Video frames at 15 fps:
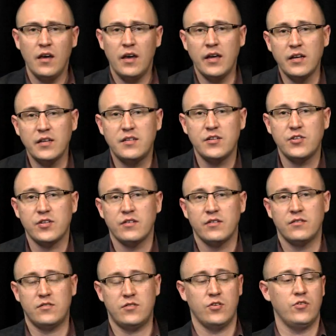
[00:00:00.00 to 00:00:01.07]
In
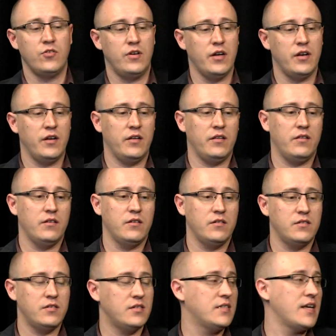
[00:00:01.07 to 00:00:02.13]
addition to getting the
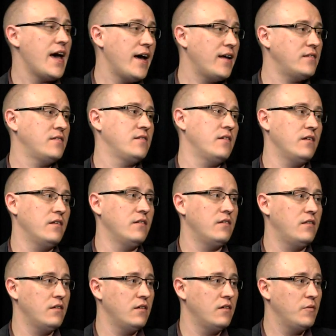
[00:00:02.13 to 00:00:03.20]
stats and
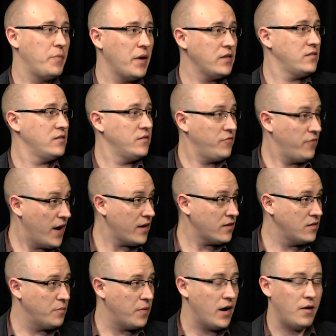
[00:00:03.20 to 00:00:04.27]
the basic
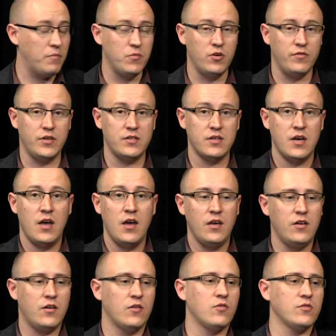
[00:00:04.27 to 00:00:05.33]
facts about movies,
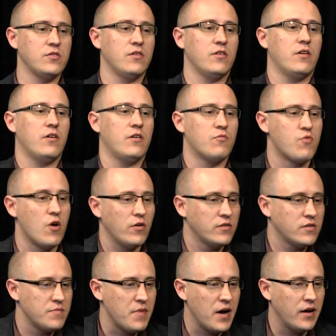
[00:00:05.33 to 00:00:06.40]
you can also go to rotten
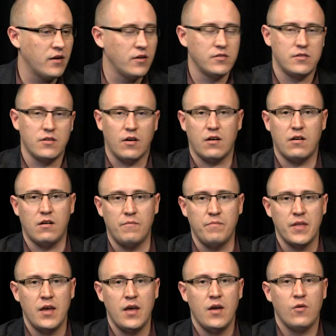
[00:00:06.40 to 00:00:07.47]
tomatoes dot com,
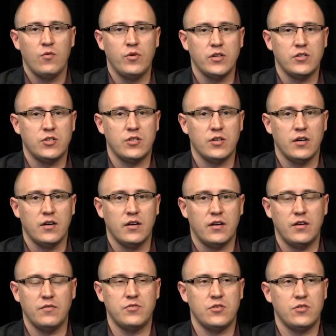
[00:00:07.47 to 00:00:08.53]
which uh,
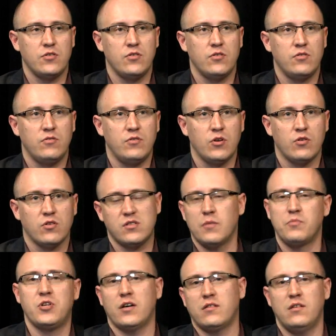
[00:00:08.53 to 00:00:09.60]
gives you your
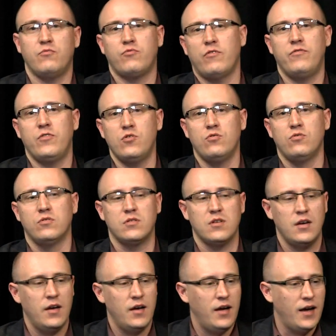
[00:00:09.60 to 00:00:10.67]
subjective reviews.
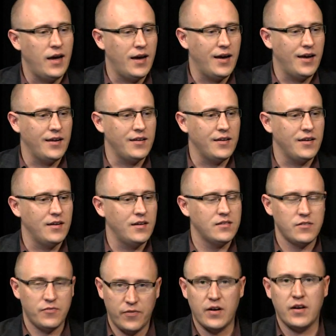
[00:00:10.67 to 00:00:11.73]
And uh,
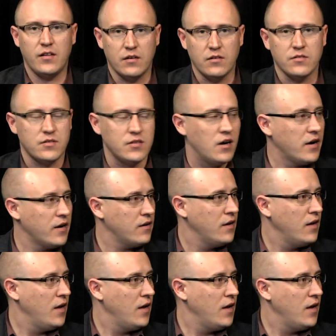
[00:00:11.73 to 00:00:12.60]
it's a funny little site.